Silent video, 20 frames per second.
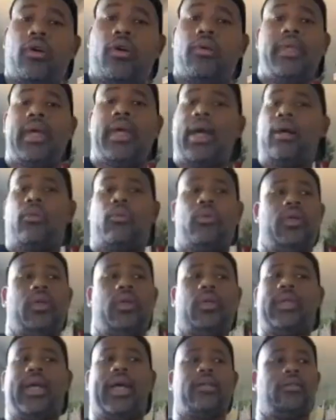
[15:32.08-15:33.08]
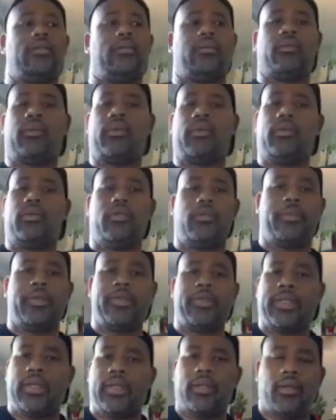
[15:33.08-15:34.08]
no, me, I
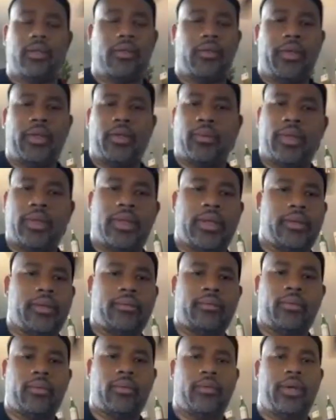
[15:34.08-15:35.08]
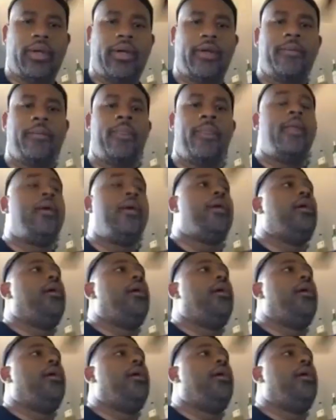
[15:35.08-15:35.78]
1,100% agree with it. Right.